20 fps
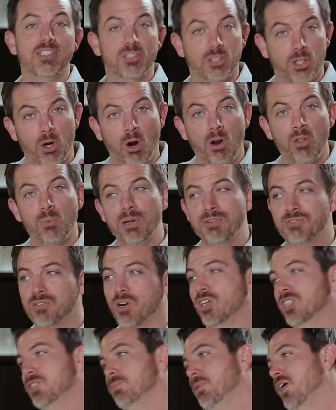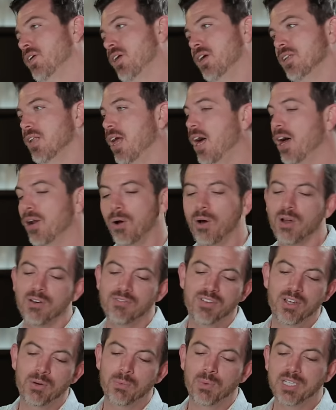it's a car that we've talked about a lot
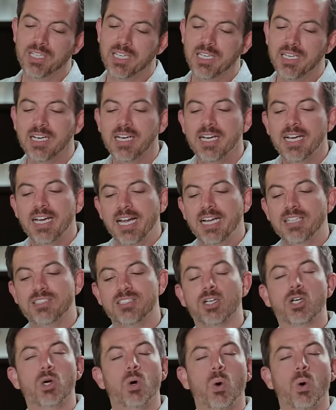on VINwiki, is the